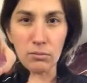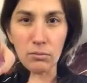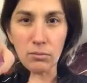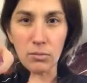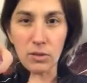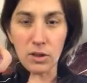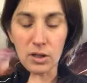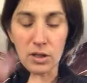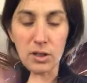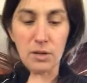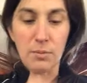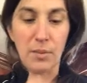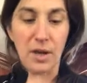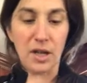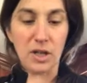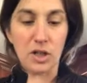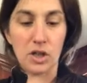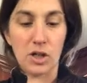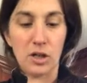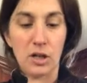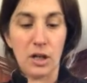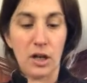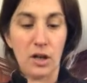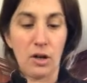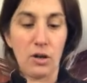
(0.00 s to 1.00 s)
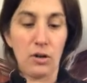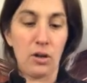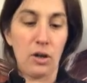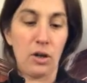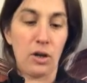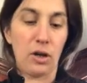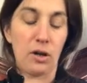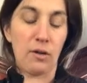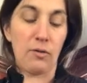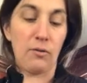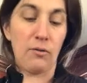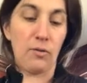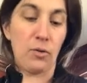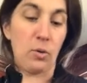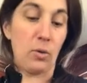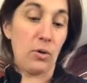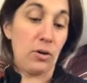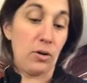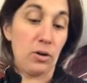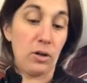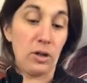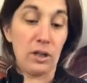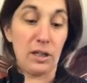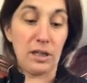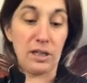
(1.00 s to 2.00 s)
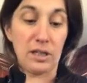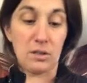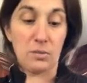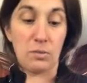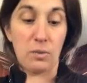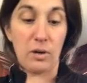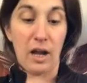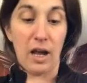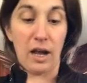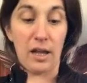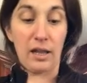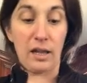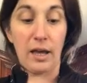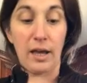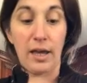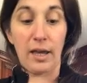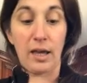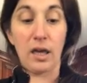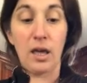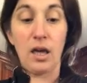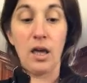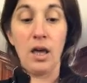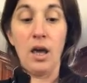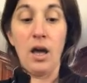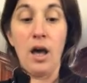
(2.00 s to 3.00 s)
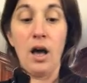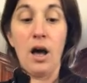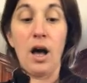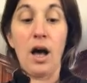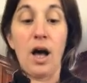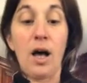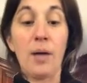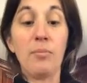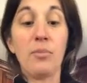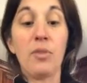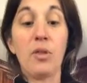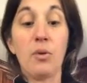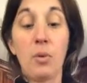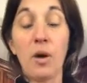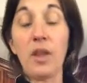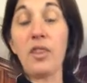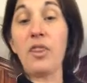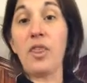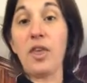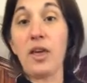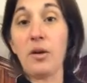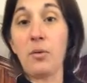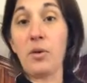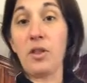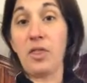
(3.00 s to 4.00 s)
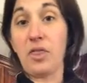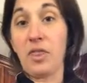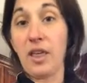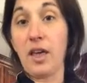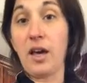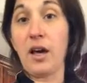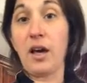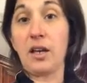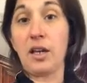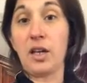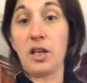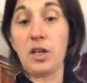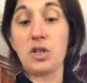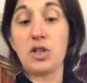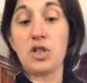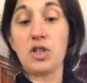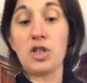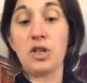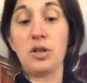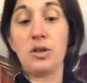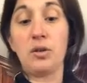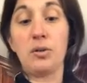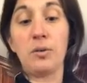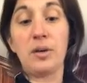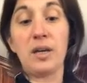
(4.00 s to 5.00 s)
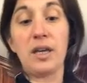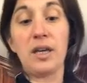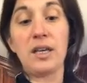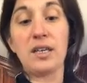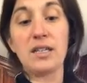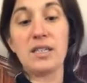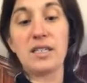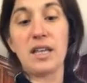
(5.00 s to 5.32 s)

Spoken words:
the dimension that you're looking for, or at least what I like. The one thing with the onion too is